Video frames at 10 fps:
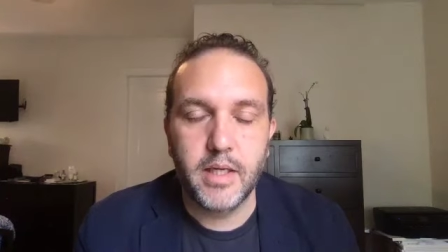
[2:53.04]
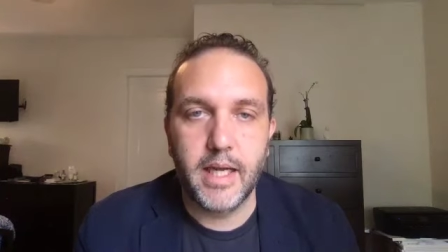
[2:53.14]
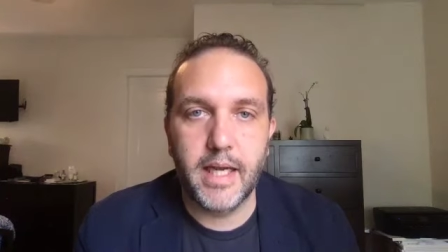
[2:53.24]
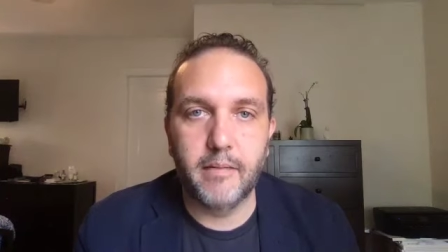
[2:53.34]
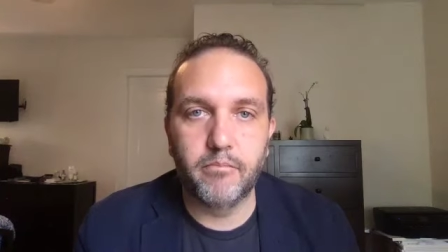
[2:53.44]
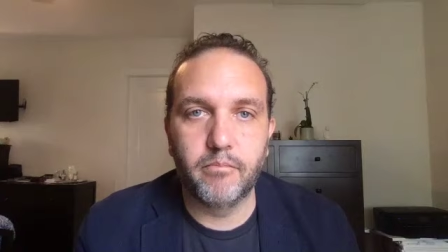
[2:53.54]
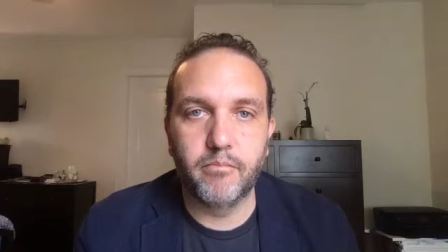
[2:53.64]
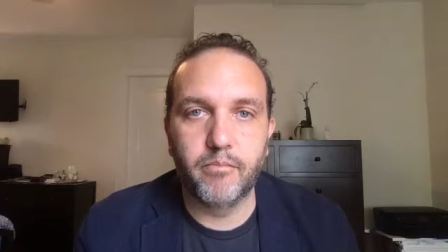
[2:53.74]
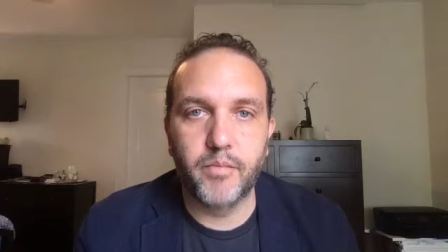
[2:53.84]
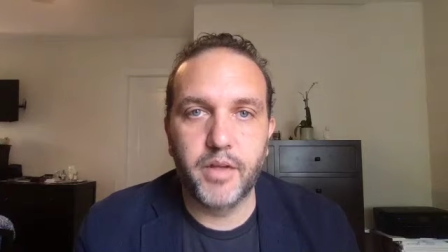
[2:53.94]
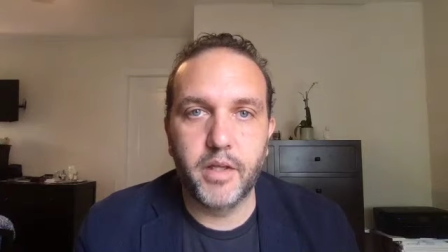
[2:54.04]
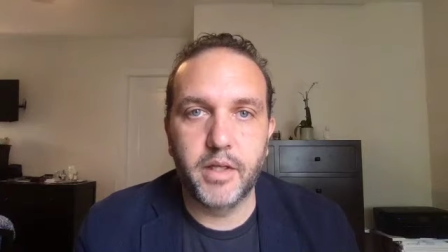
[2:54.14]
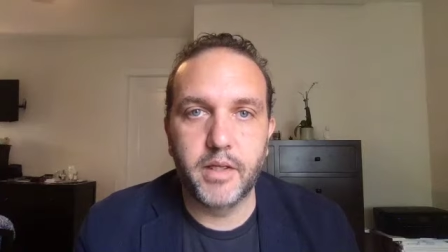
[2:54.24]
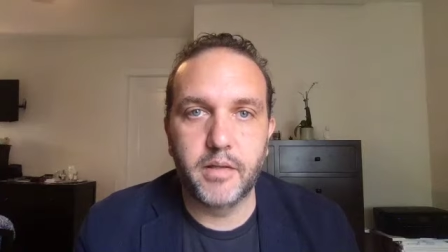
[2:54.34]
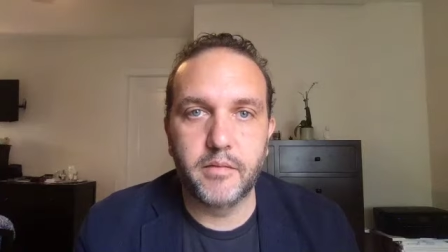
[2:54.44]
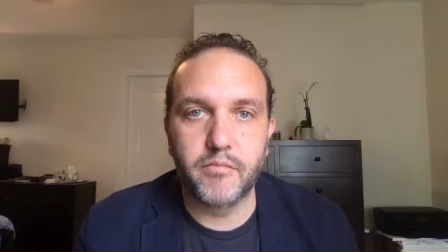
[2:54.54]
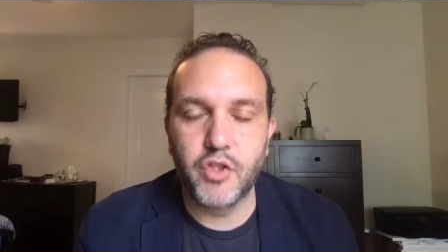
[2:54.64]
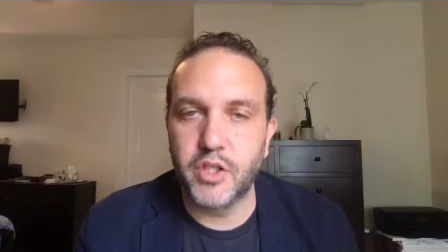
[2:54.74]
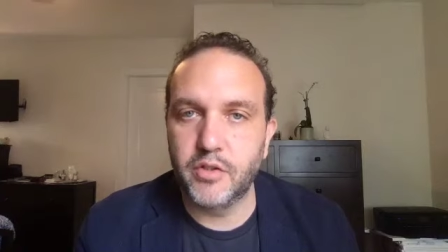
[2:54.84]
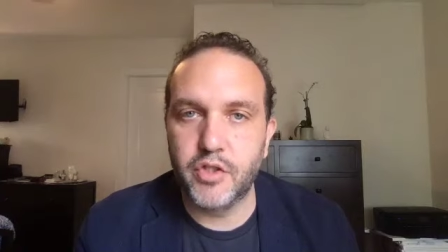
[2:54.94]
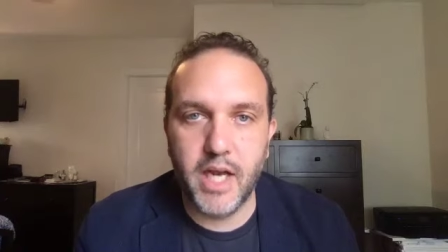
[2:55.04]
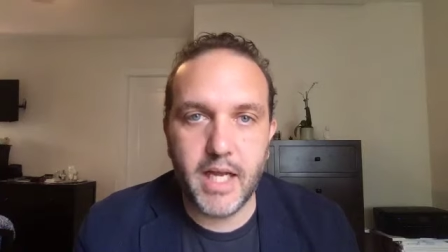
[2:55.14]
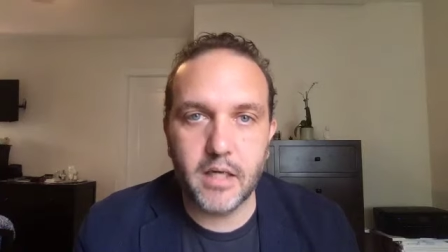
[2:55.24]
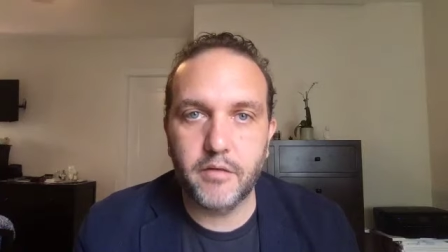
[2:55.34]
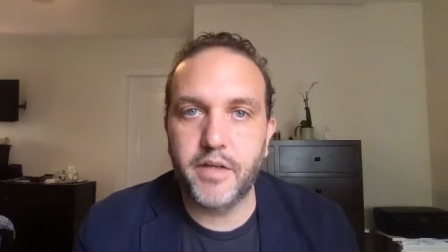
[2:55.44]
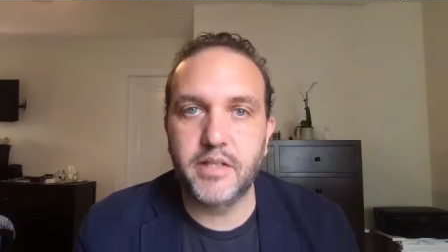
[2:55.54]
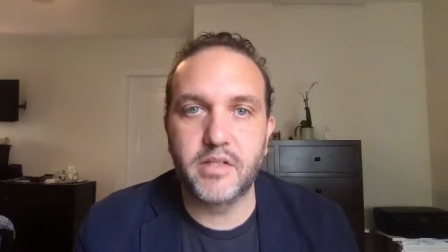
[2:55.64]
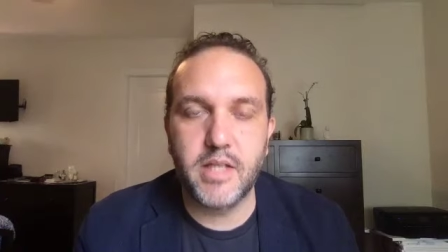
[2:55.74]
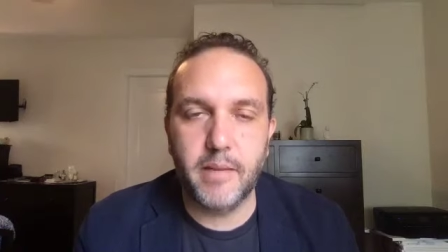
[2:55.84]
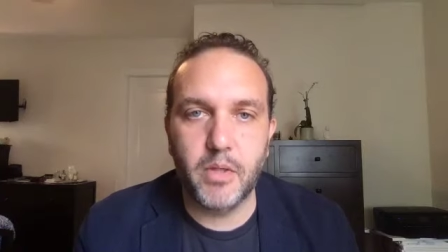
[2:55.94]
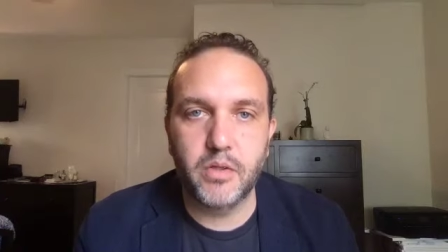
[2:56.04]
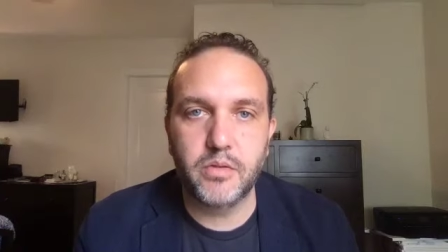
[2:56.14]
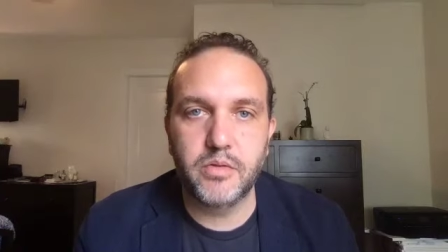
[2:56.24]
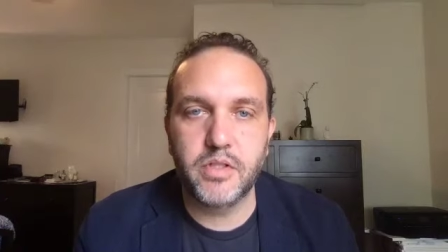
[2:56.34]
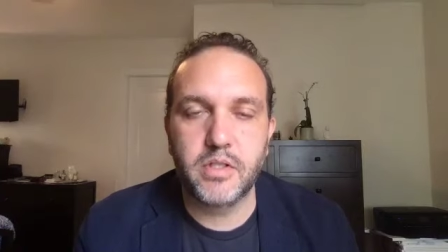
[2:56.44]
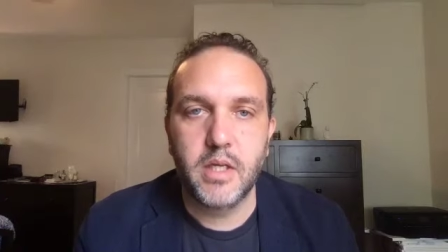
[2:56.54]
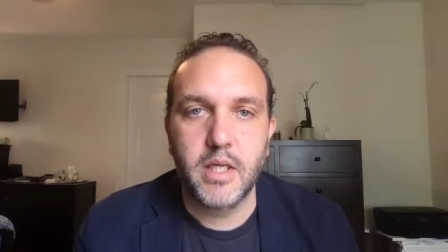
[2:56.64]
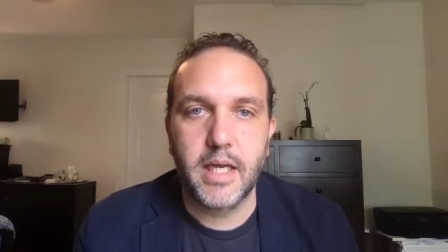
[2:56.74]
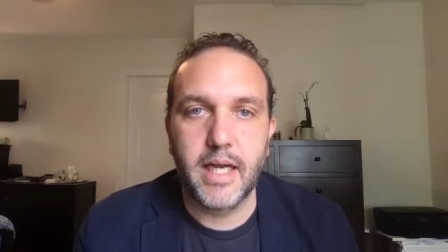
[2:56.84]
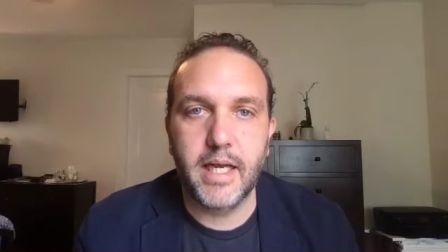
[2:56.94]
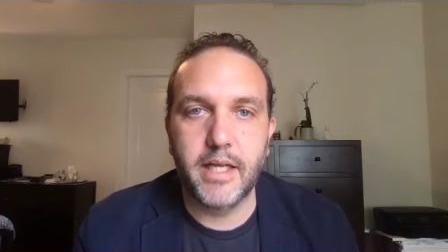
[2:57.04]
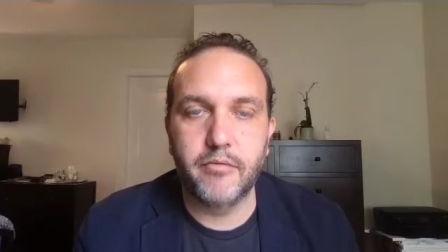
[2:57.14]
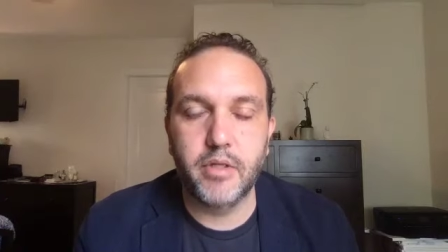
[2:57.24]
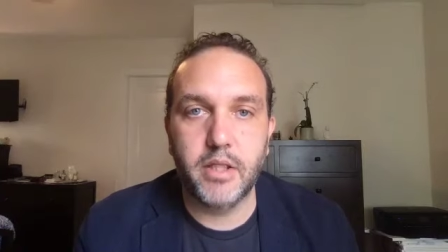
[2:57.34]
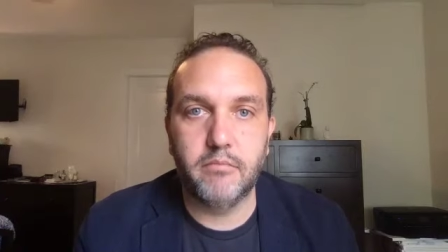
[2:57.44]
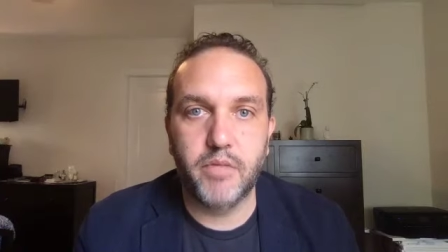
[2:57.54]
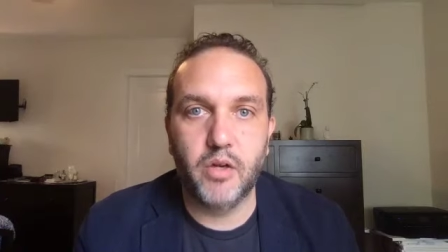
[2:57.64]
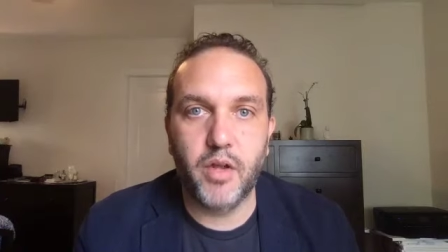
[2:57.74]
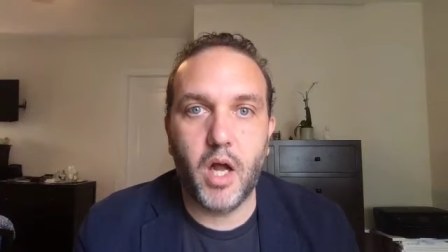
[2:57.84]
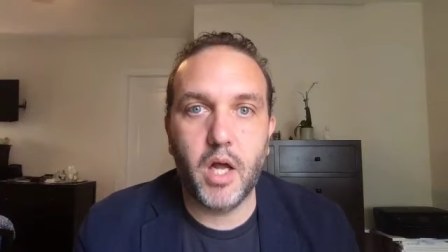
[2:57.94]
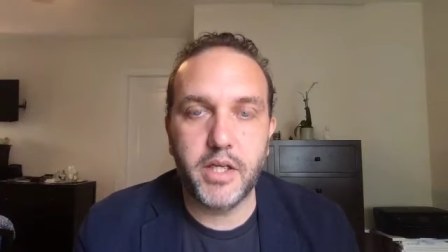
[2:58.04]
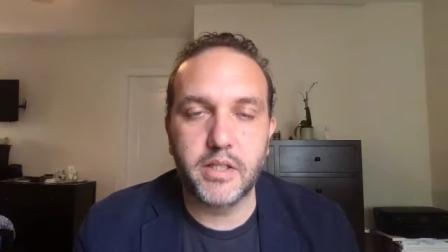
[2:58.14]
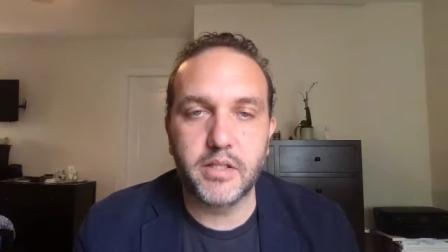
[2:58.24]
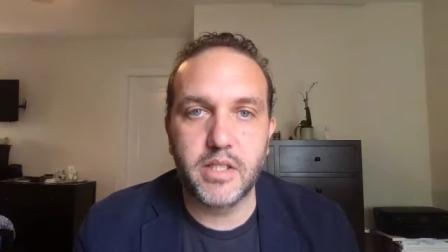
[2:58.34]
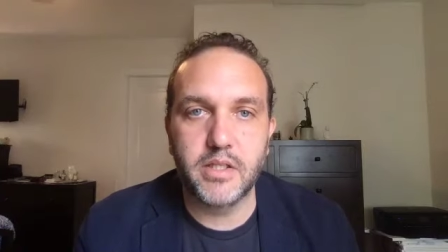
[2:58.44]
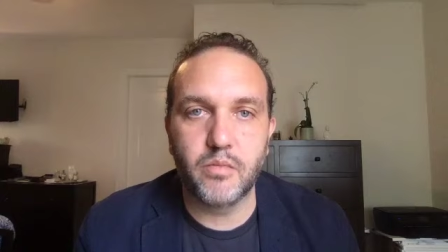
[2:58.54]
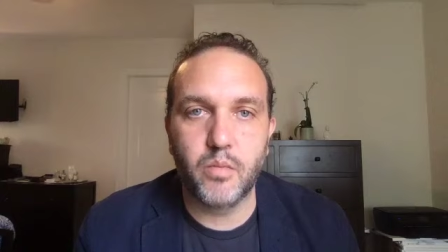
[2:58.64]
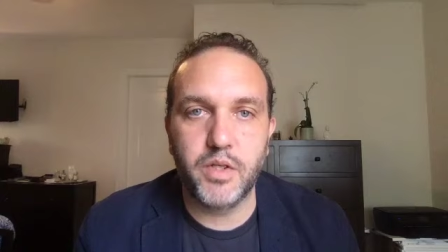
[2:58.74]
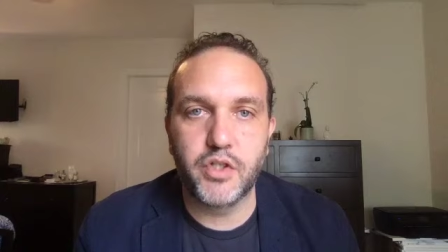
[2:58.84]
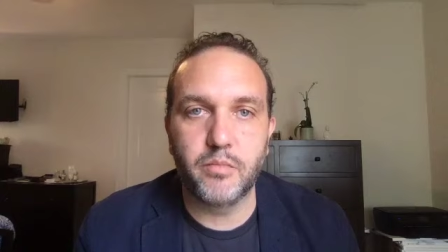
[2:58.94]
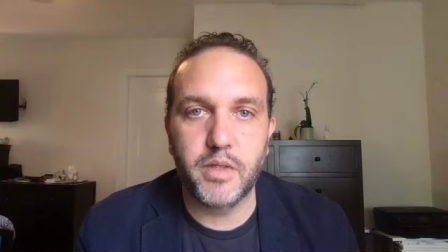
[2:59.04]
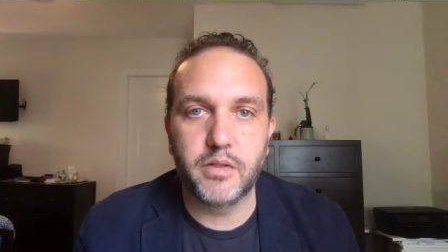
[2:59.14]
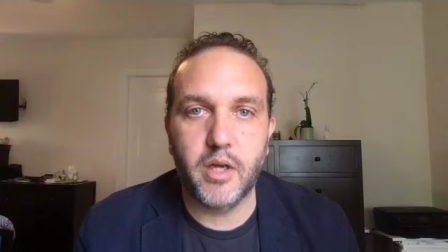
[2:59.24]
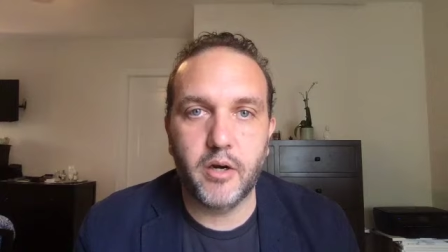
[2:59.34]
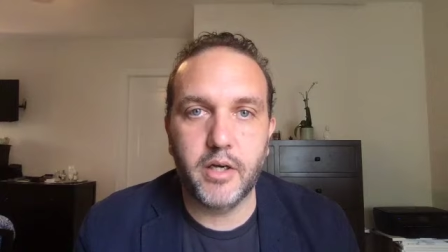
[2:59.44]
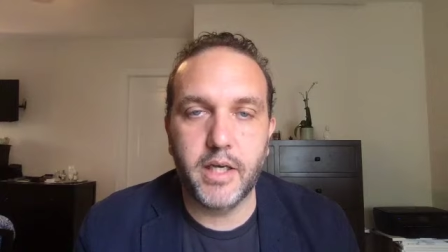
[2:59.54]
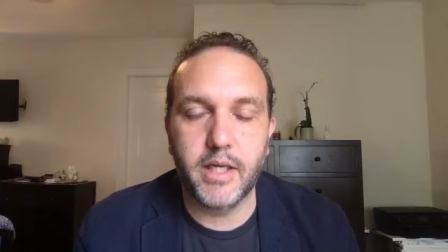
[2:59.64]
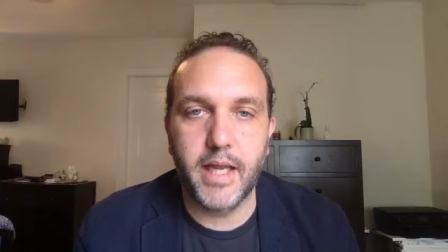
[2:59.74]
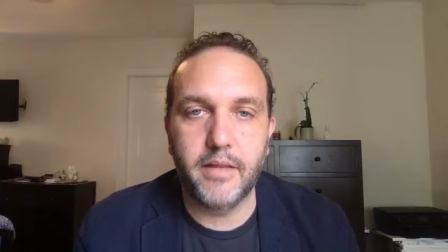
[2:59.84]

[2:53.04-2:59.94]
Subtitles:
the geographies, demos, and really, the audiences we should be targeting.